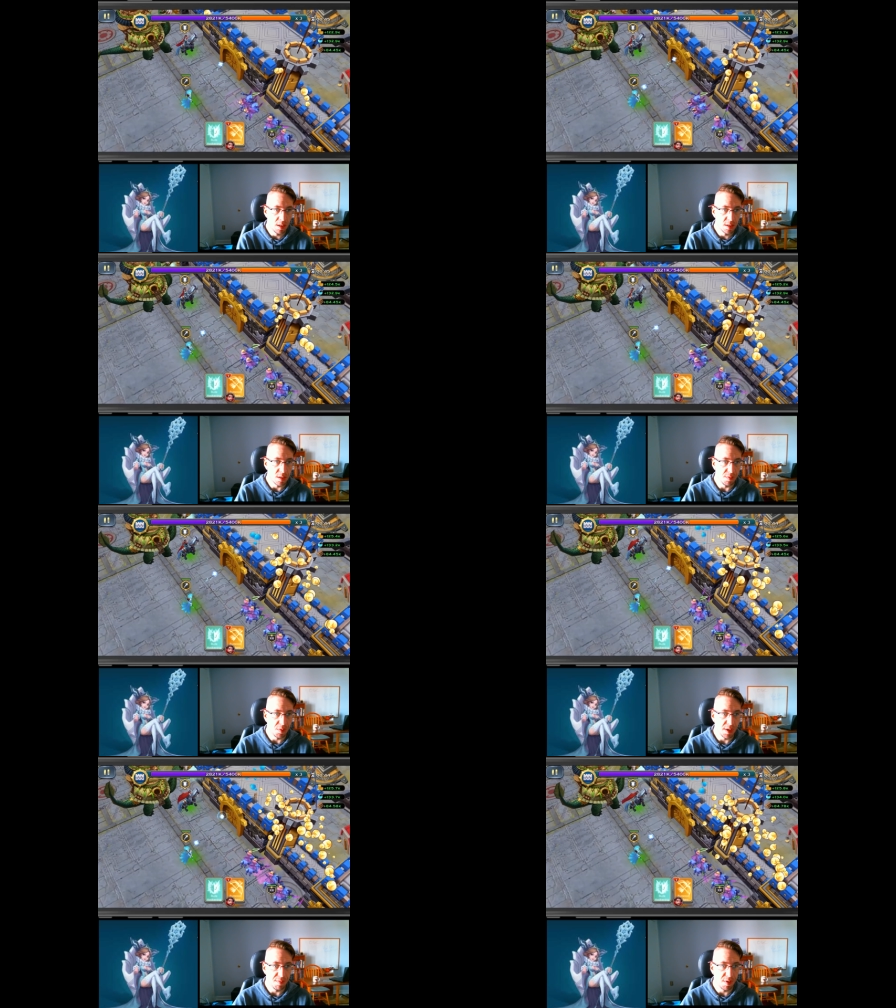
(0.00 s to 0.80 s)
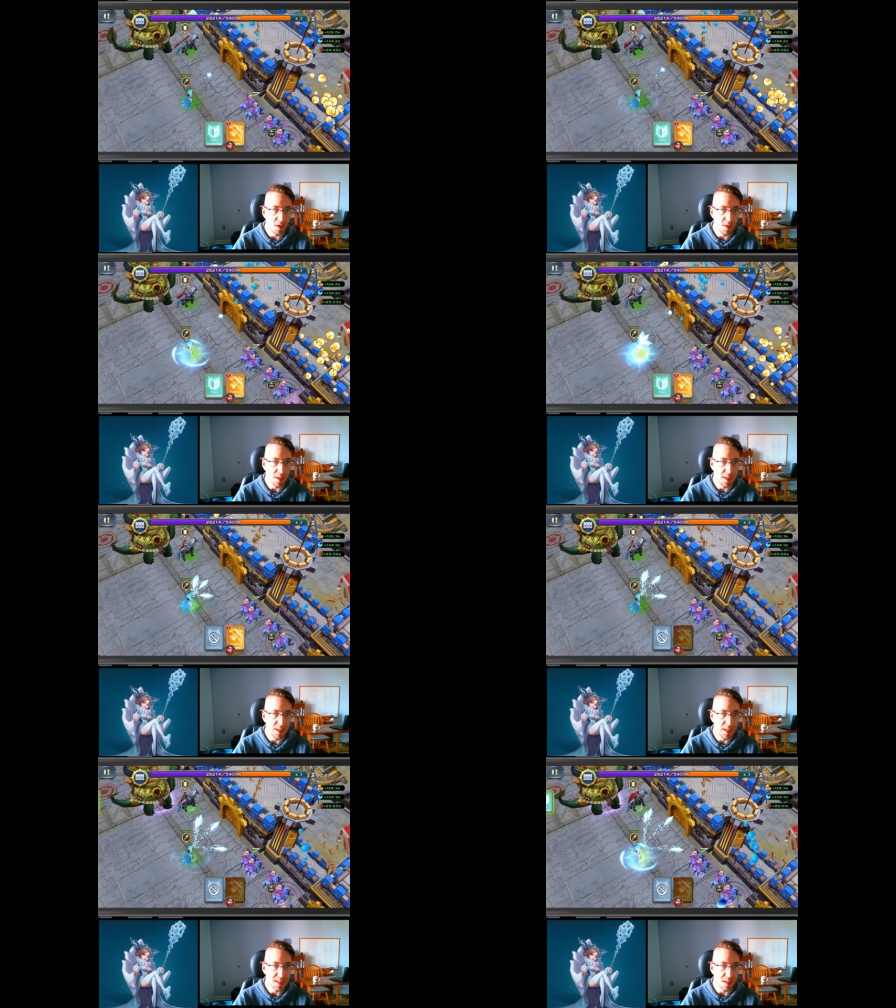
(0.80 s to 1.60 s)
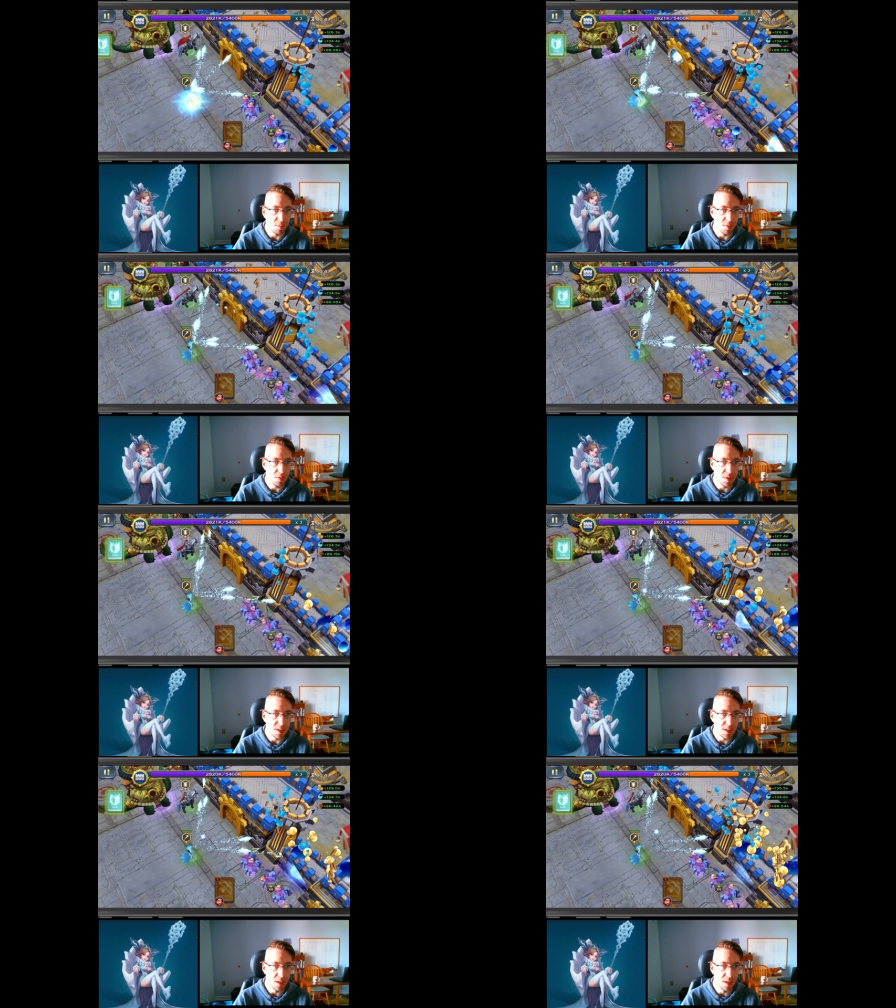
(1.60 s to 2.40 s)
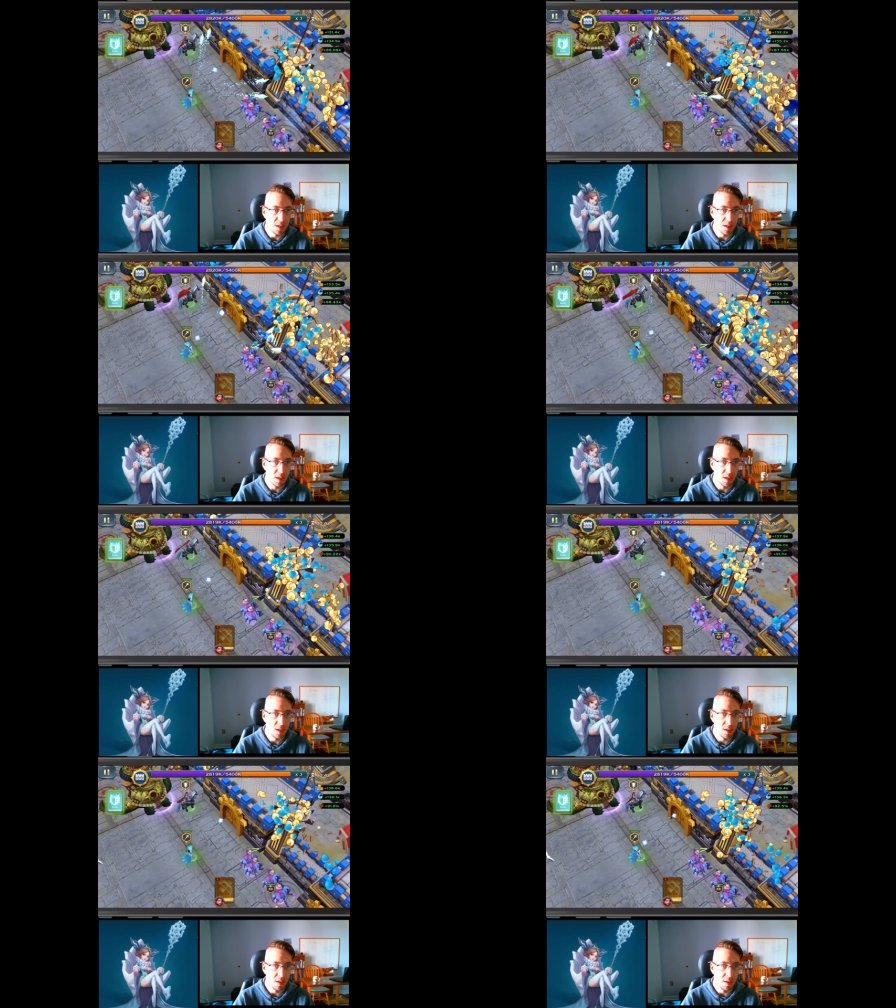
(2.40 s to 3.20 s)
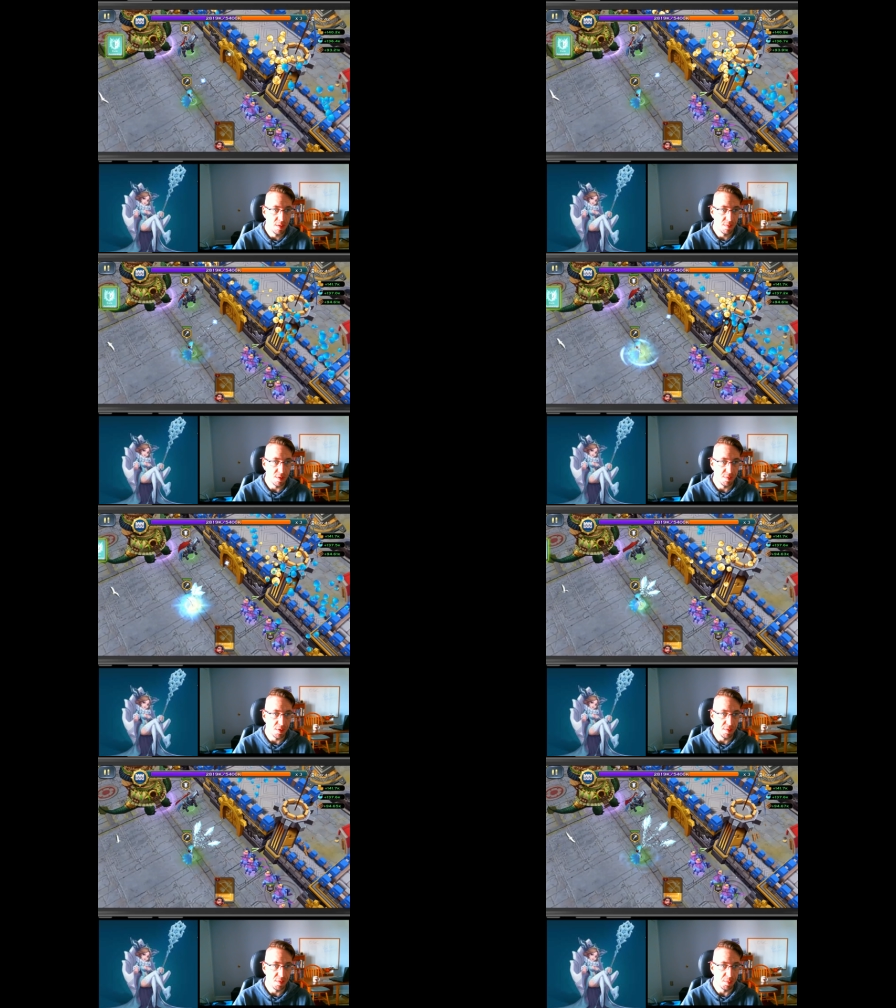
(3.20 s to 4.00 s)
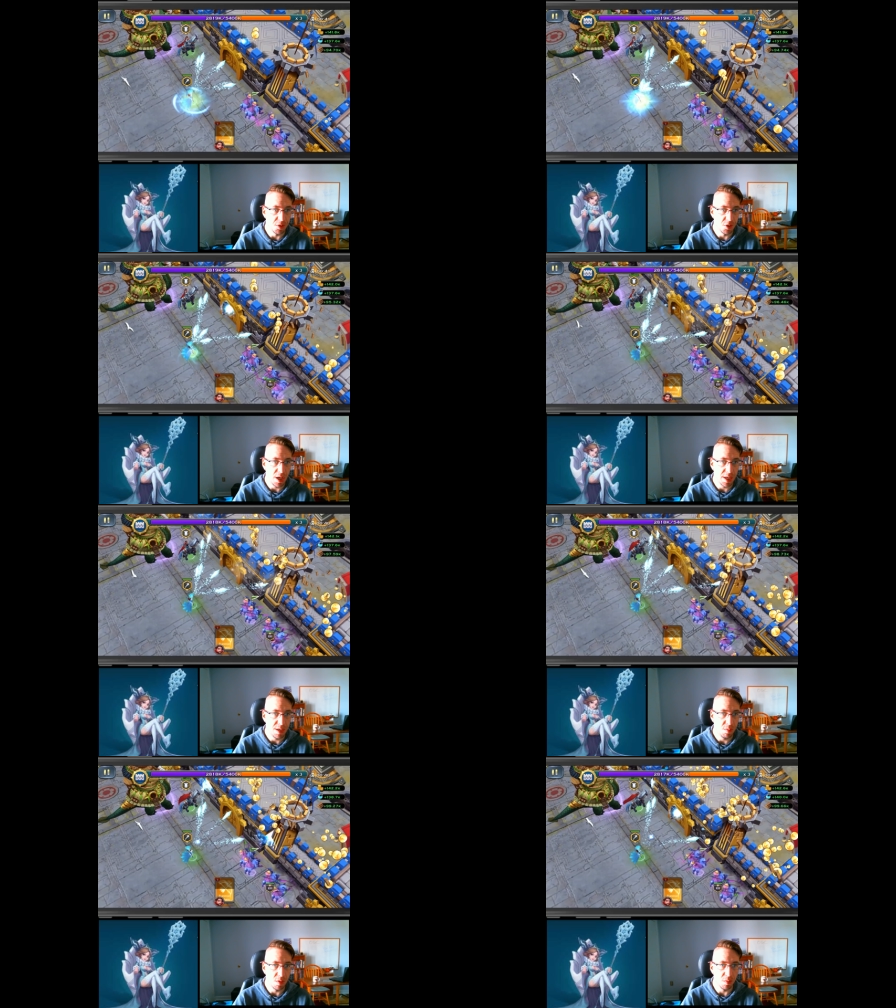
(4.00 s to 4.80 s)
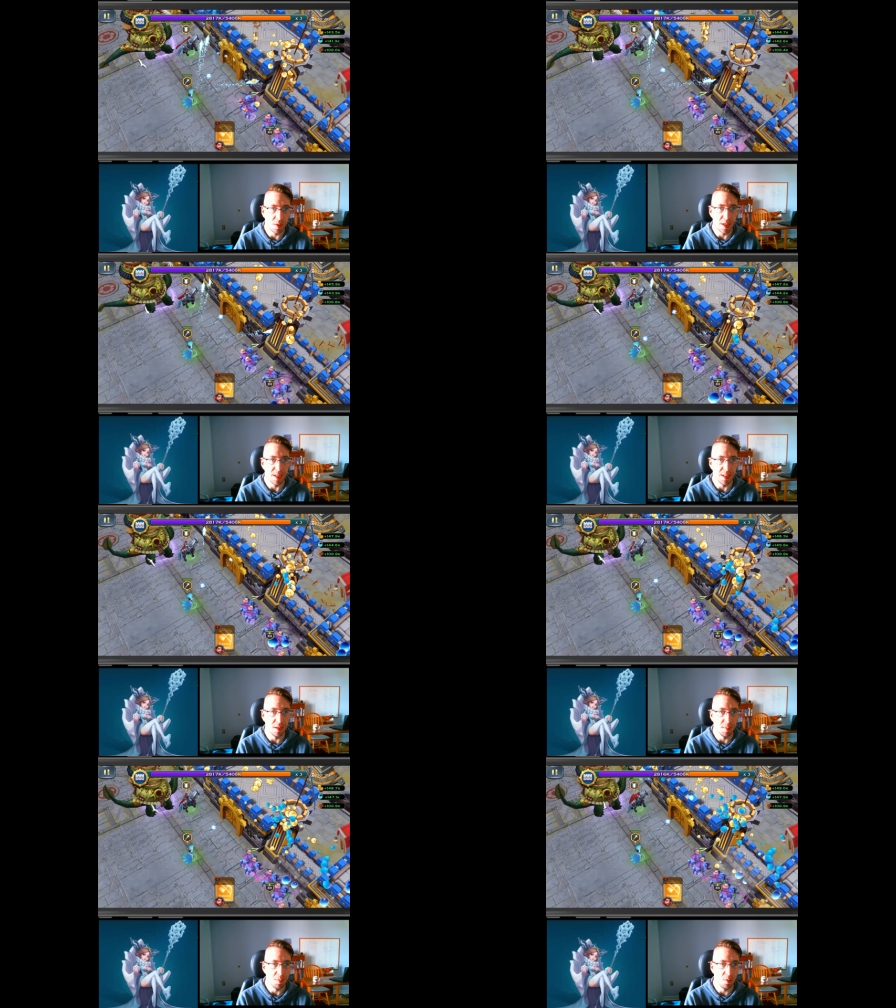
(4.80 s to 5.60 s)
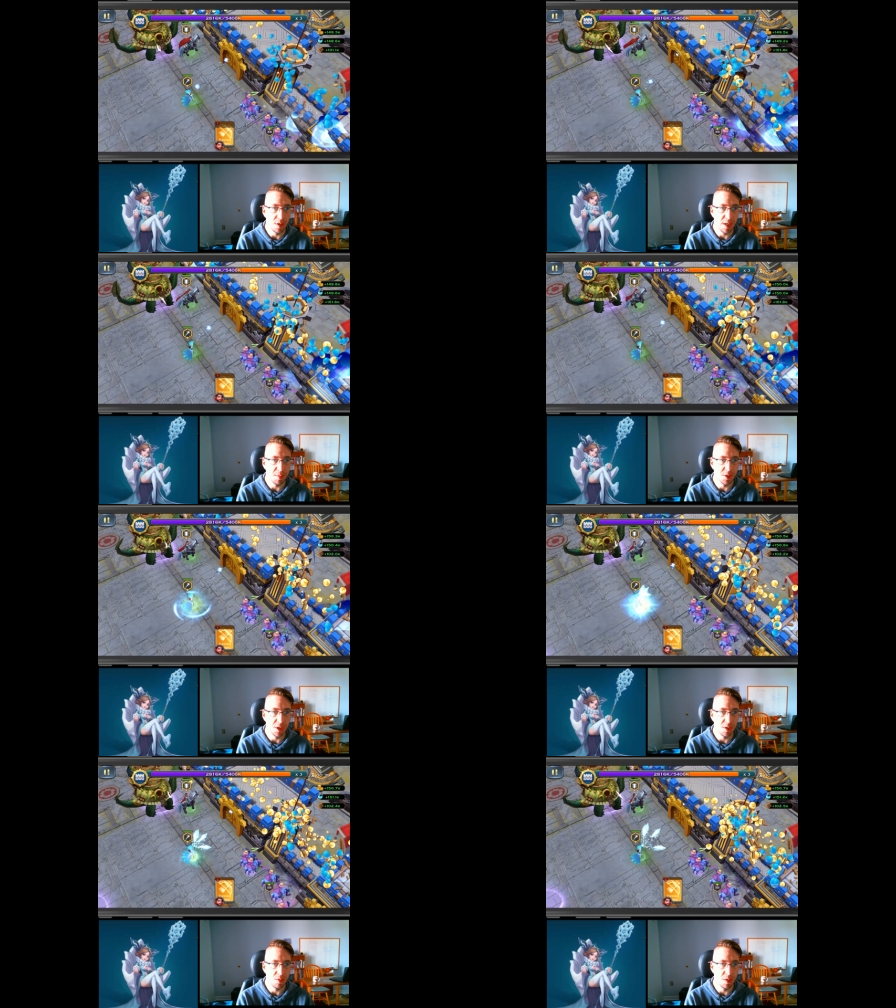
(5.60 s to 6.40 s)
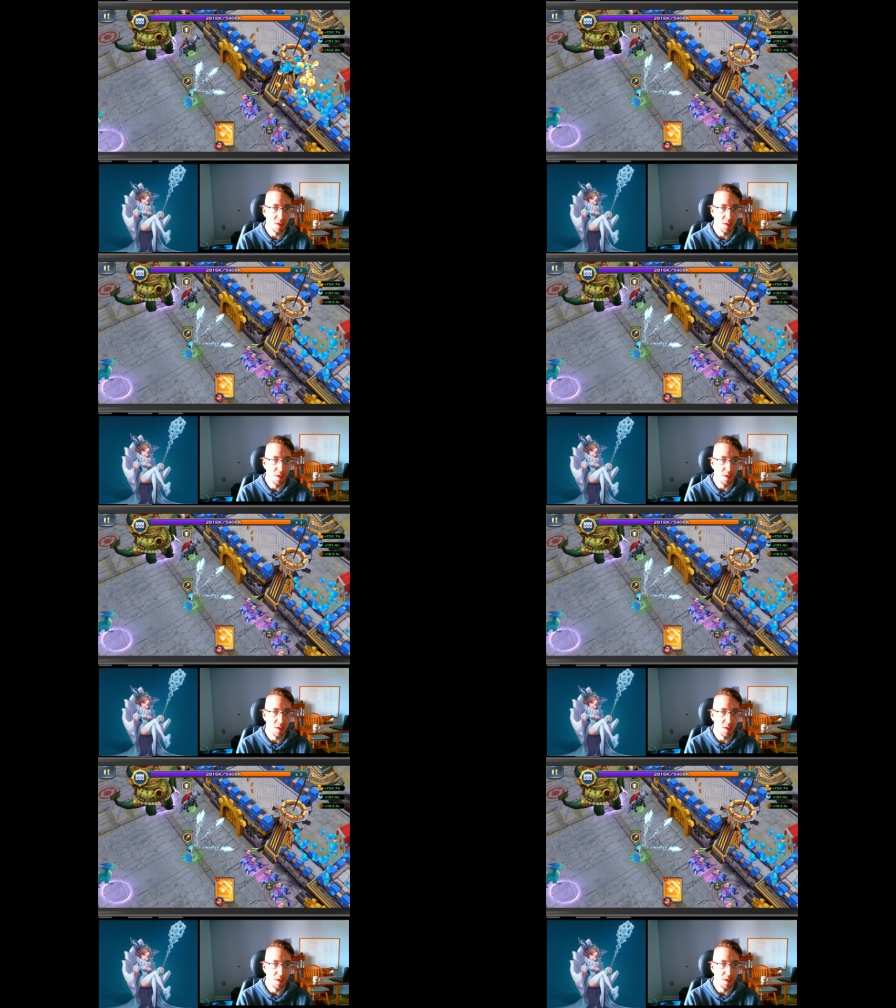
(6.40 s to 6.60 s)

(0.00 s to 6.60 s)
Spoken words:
So if we give her a nice little boost from the dragon, we'll get a little bit more damage out.